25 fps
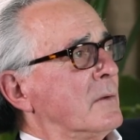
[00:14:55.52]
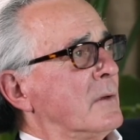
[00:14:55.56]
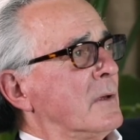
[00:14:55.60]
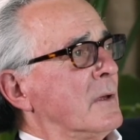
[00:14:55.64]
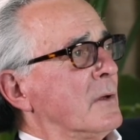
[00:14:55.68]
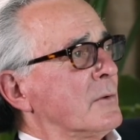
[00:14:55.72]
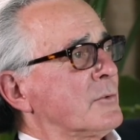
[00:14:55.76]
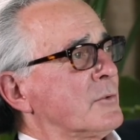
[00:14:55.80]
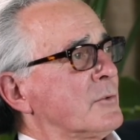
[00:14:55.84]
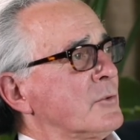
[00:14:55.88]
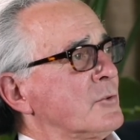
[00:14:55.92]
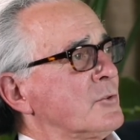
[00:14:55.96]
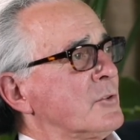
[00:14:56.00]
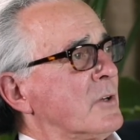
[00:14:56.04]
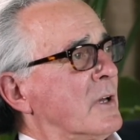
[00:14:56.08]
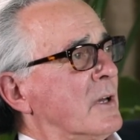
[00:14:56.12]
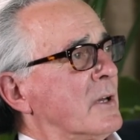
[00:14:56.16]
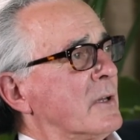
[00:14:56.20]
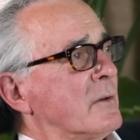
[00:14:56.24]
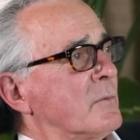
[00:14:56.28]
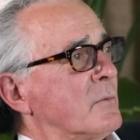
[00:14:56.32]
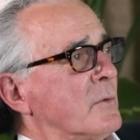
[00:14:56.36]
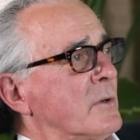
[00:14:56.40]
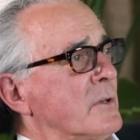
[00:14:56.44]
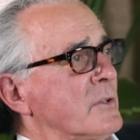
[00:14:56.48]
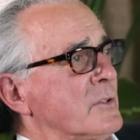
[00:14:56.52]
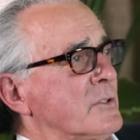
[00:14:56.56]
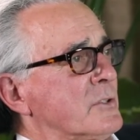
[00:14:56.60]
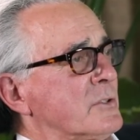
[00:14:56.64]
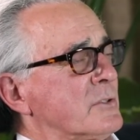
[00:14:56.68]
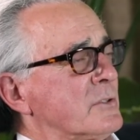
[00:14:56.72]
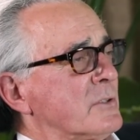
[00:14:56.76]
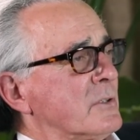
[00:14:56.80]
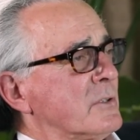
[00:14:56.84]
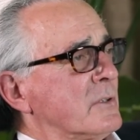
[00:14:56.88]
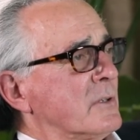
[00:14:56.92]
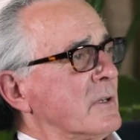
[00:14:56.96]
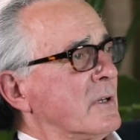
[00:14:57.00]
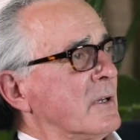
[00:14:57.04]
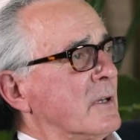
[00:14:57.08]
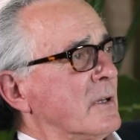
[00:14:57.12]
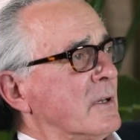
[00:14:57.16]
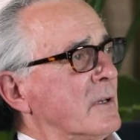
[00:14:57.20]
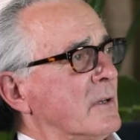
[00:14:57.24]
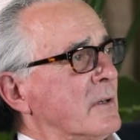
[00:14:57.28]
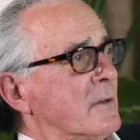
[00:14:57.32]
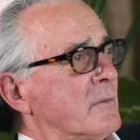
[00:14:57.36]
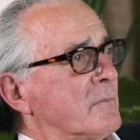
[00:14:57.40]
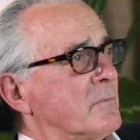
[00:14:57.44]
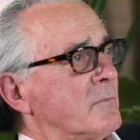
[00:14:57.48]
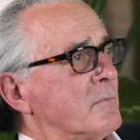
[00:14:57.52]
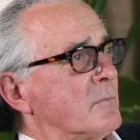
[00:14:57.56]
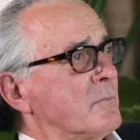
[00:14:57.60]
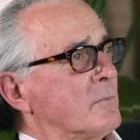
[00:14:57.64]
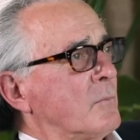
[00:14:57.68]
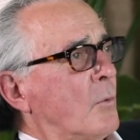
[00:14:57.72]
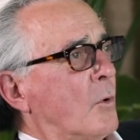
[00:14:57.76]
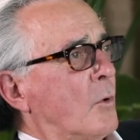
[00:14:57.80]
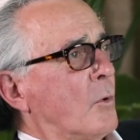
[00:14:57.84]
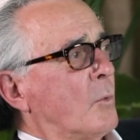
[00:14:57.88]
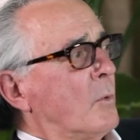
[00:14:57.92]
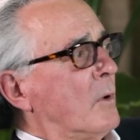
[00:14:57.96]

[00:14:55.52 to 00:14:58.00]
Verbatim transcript: Elton John was uh, more